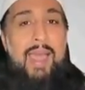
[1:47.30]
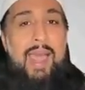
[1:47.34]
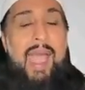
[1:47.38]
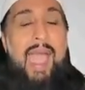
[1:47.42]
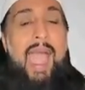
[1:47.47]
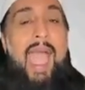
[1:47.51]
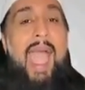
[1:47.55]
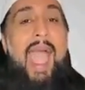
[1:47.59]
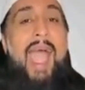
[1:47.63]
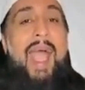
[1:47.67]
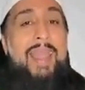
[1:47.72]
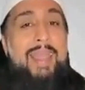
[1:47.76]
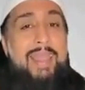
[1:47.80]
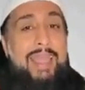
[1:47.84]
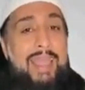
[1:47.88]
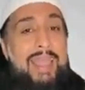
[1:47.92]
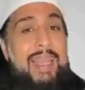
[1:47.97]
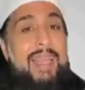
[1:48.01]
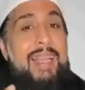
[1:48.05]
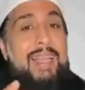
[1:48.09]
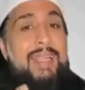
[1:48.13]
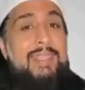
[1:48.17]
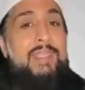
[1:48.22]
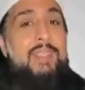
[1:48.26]
And he
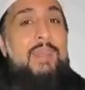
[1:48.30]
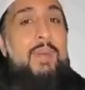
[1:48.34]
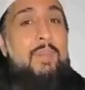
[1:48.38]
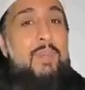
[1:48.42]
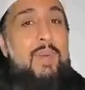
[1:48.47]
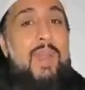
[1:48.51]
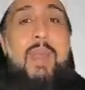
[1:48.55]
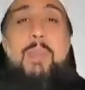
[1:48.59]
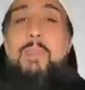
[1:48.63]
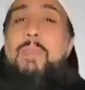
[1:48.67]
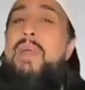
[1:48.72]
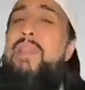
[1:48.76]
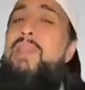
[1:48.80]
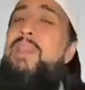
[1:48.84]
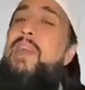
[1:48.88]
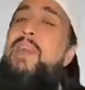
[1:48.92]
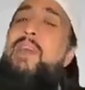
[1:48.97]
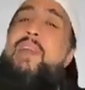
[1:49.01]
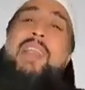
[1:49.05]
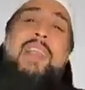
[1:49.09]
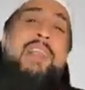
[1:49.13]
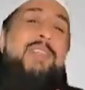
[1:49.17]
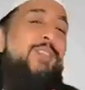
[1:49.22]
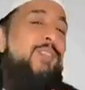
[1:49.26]
leads the prayer, but
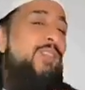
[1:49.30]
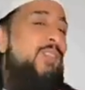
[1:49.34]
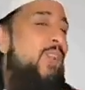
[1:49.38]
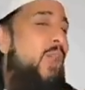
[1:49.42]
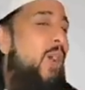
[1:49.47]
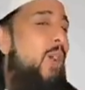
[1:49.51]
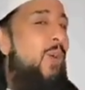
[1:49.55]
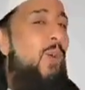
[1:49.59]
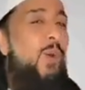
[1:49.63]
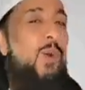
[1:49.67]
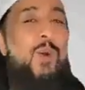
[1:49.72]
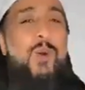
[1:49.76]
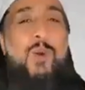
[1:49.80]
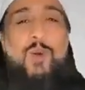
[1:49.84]
there is no